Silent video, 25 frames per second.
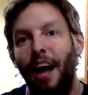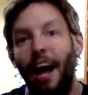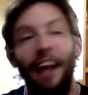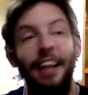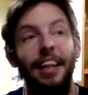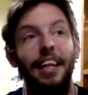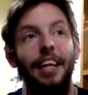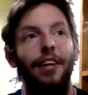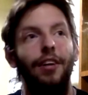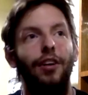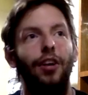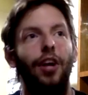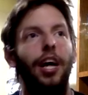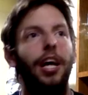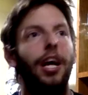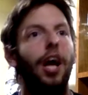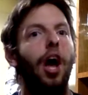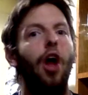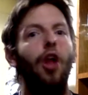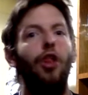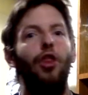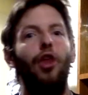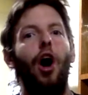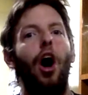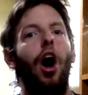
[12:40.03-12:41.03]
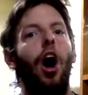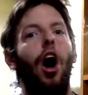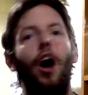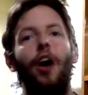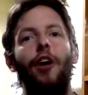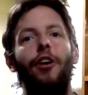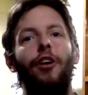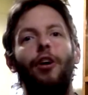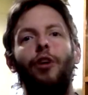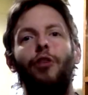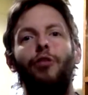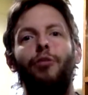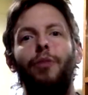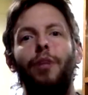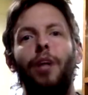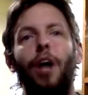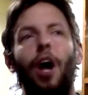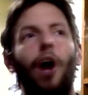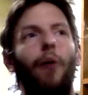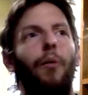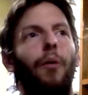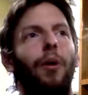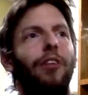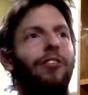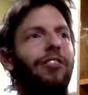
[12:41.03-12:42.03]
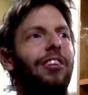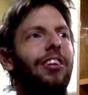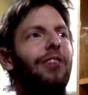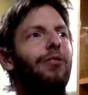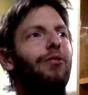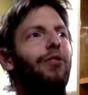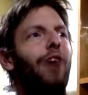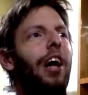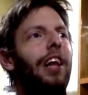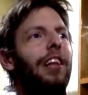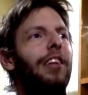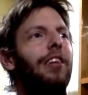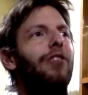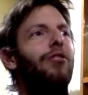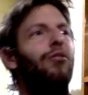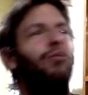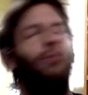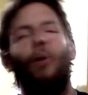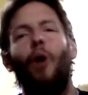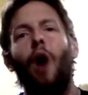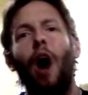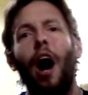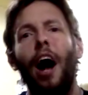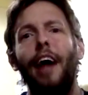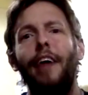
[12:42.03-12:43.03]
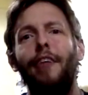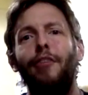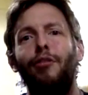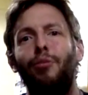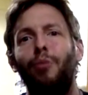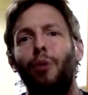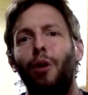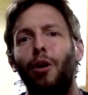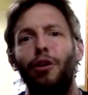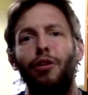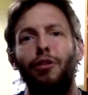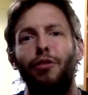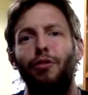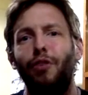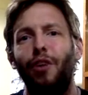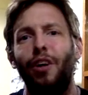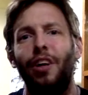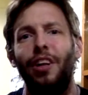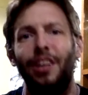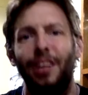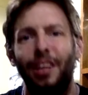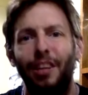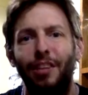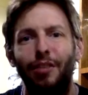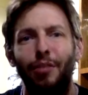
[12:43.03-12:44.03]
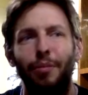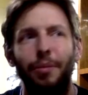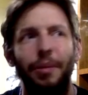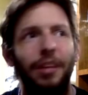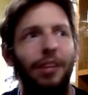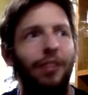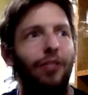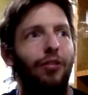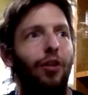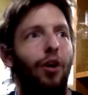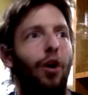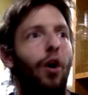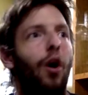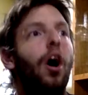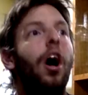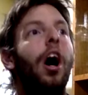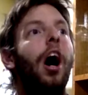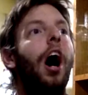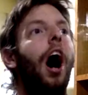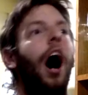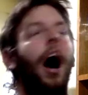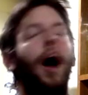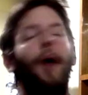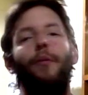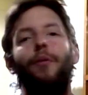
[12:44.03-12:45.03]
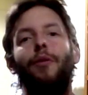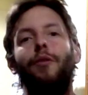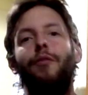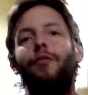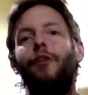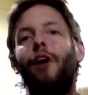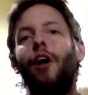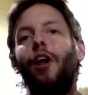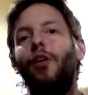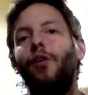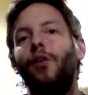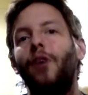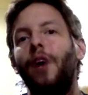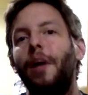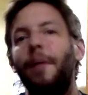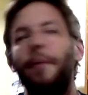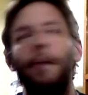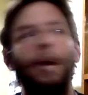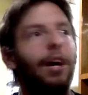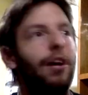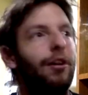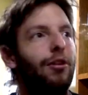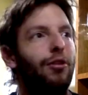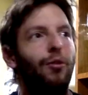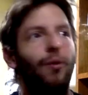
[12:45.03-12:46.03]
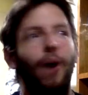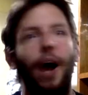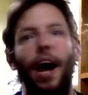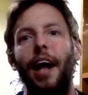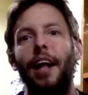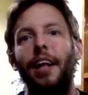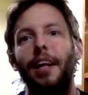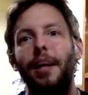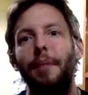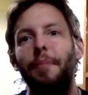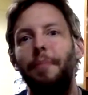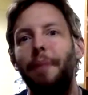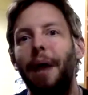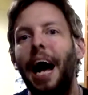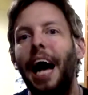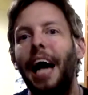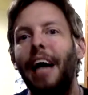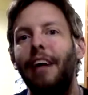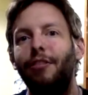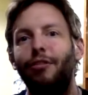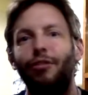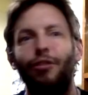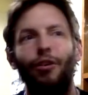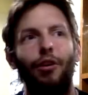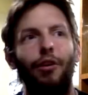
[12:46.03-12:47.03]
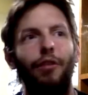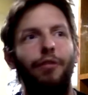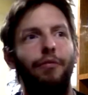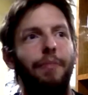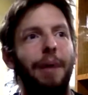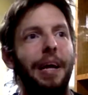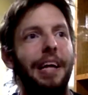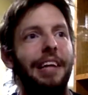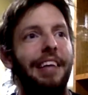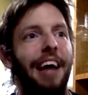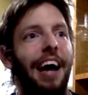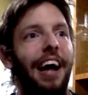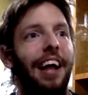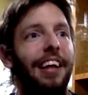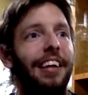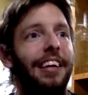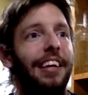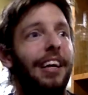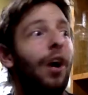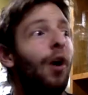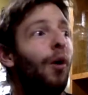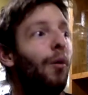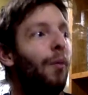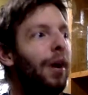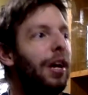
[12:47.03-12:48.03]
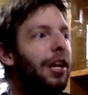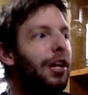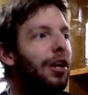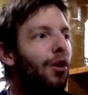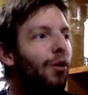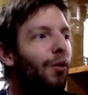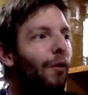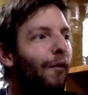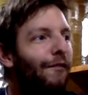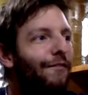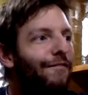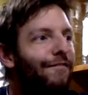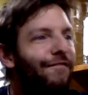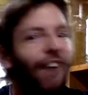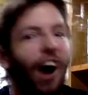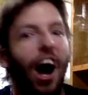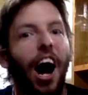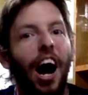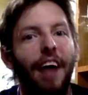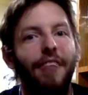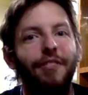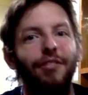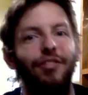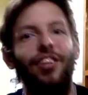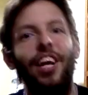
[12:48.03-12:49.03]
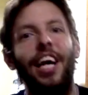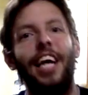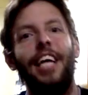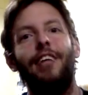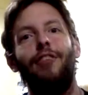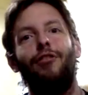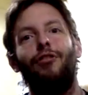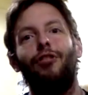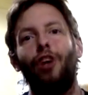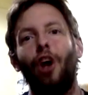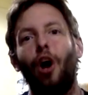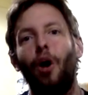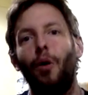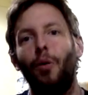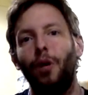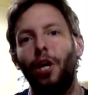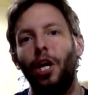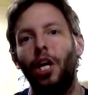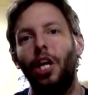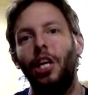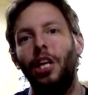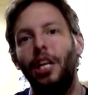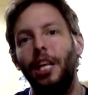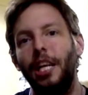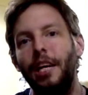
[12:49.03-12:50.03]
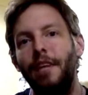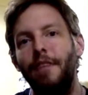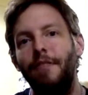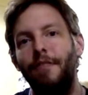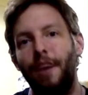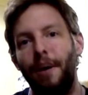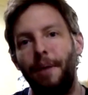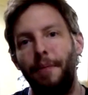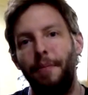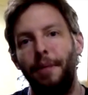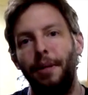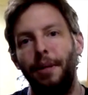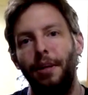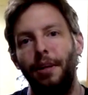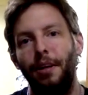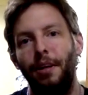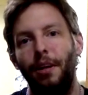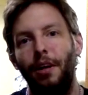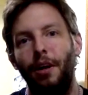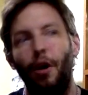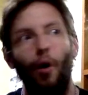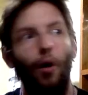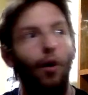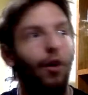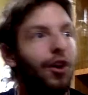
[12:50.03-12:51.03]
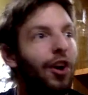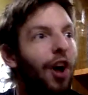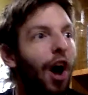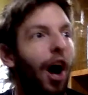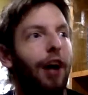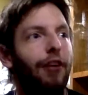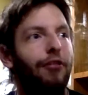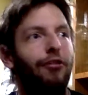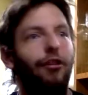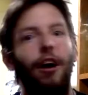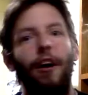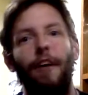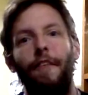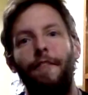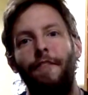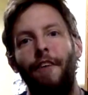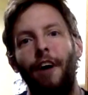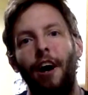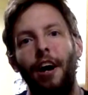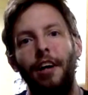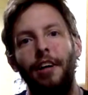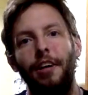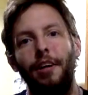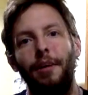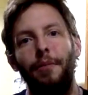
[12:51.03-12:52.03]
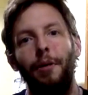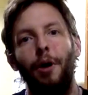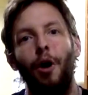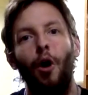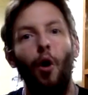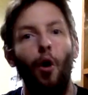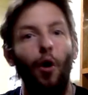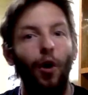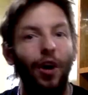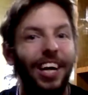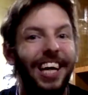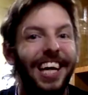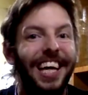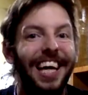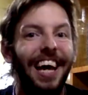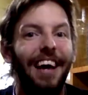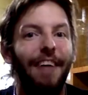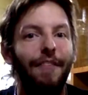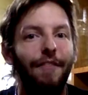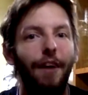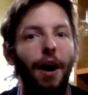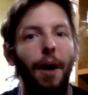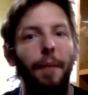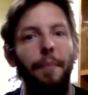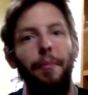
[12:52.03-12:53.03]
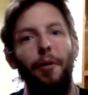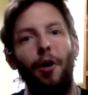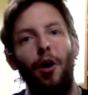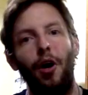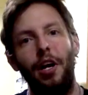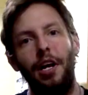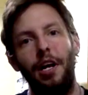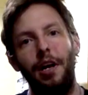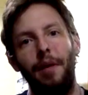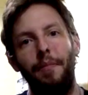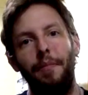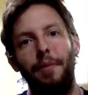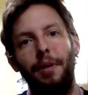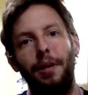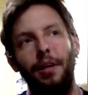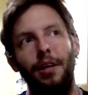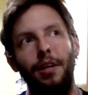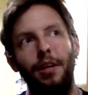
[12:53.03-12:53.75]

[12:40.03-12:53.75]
And then you're like, the heart knows what the heart wants. And you've got these wise words for Elizabeth, this whole, I would follow him to hell and back sort of mentality. When you, 5 seconds ago, were going to leave him or not try to find him or give up on him.